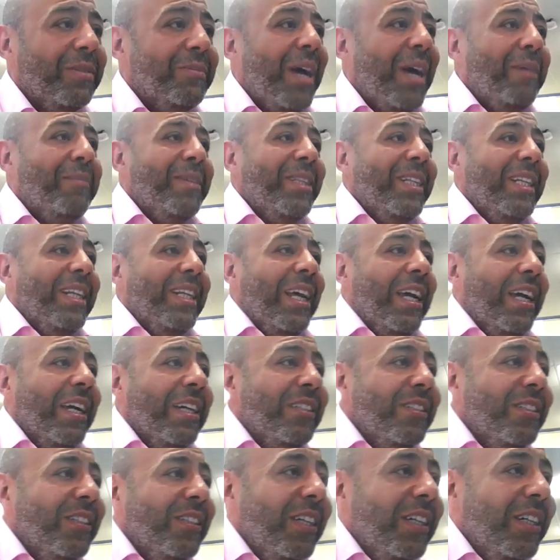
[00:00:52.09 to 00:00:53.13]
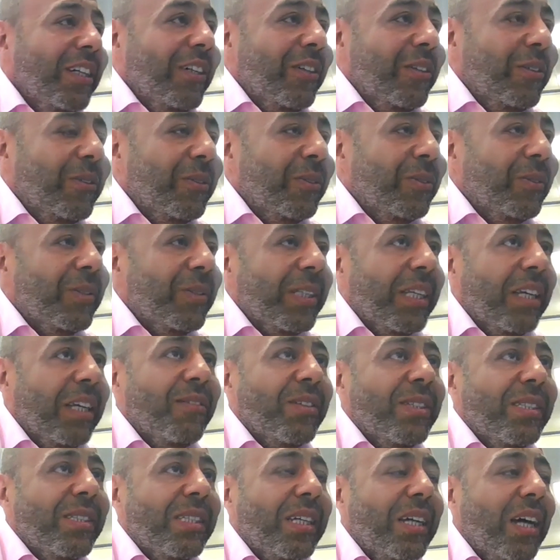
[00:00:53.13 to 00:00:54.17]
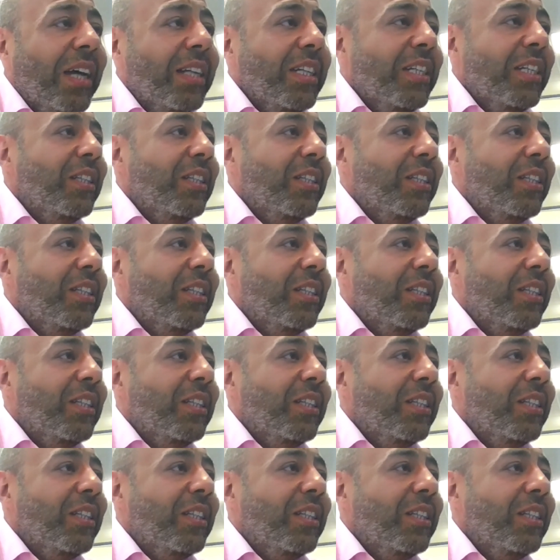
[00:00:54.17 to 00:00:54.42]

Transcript: Mohamed Elhag, who will give us an